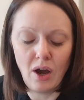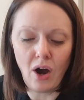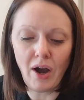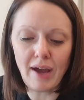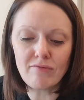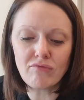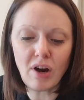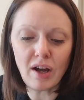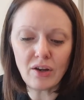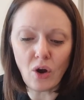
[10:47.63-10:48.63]
I am
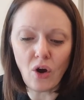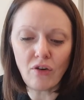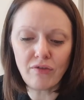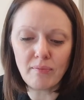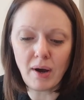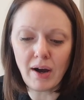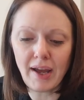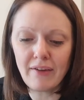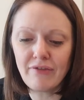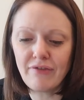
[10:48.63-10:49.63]
run off
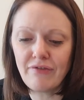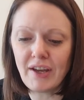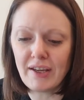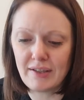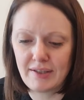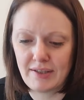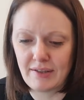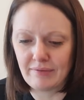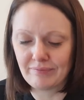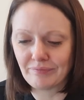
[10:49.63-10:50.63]
my feet.